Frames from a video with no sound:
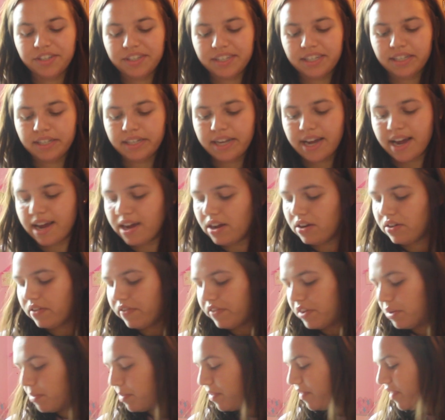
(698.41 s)
you sit down,
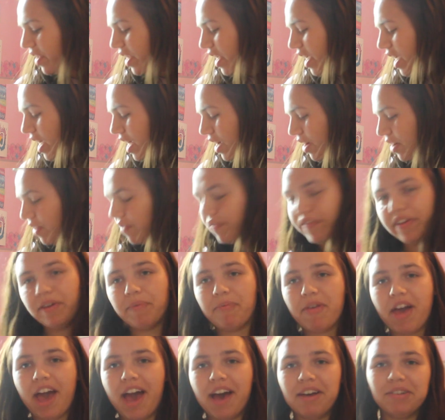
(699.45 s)
film a video,
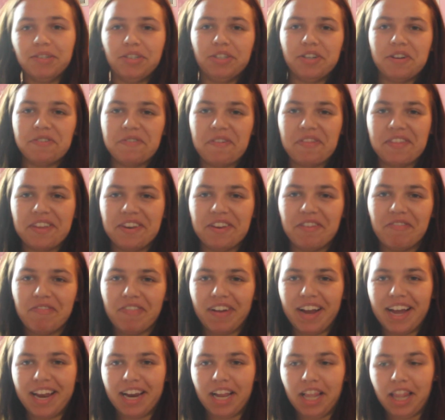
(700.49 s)
film the outro, and then you
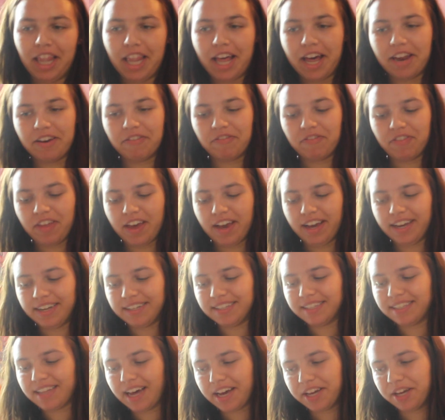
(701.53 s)
forget a lot of
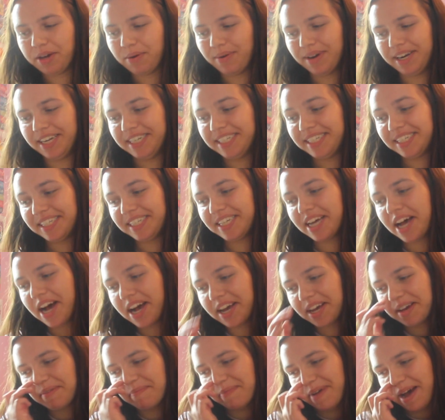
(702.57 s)
things that you wanted to
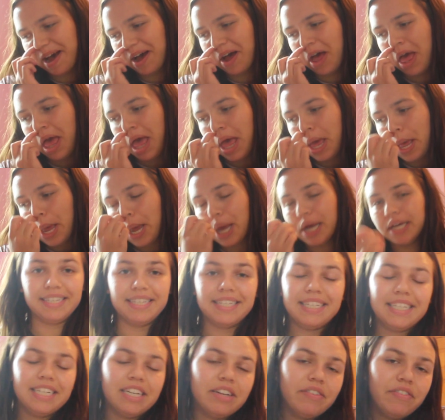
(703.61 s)
talk about. This
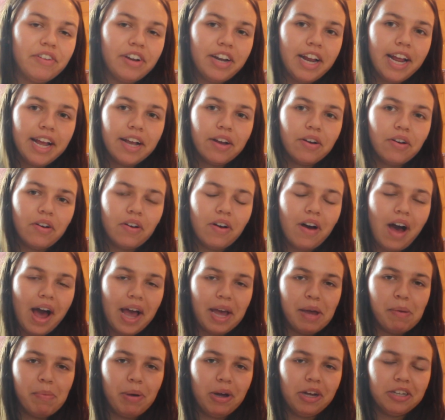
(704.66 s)
is a different angle,
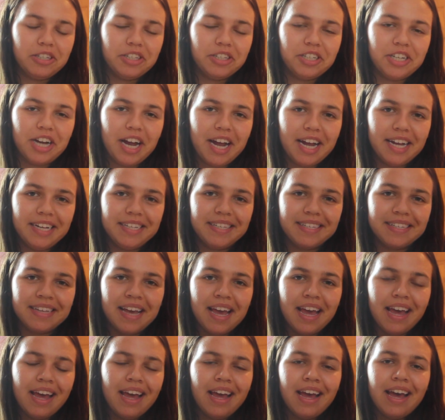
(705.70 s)
I apologize.
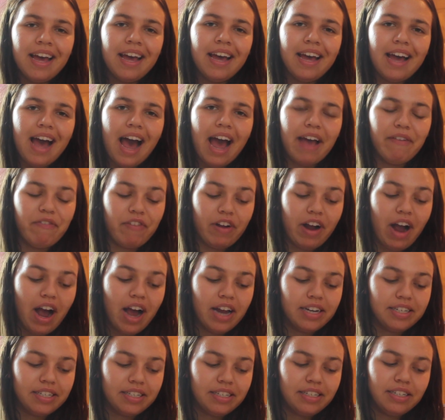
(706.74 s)
I
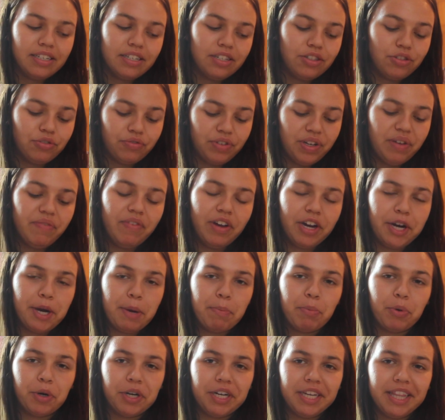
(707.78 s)
forgot 3 very
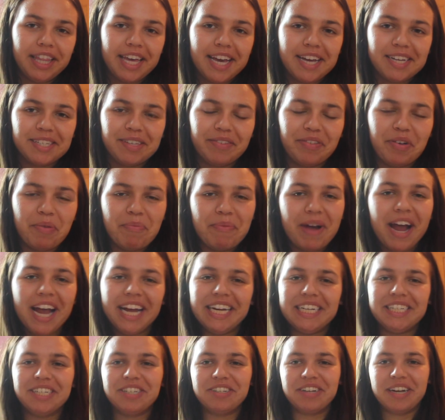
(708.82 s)
important things from
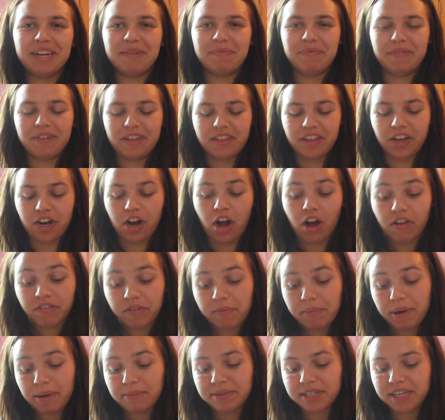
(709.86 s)
my trip. They're all
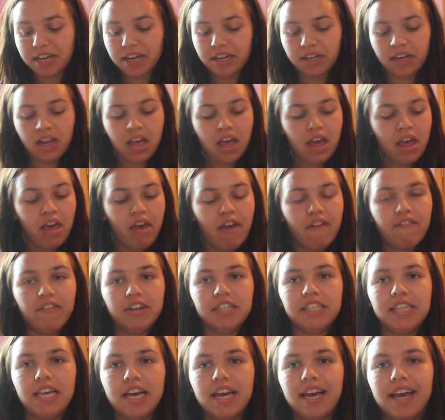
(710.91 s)
from Amazon.
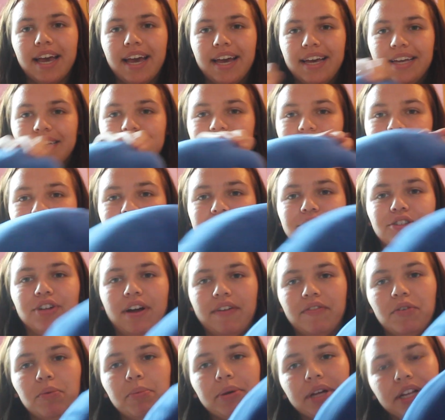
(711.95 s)
First thing is a
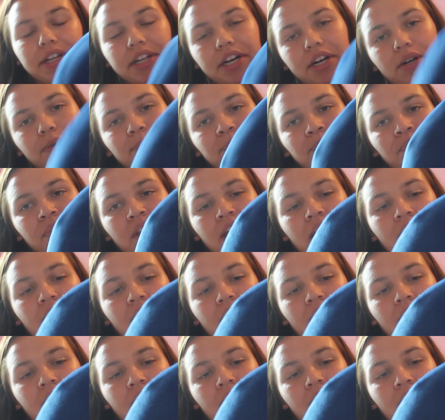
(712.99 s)
travel pillow.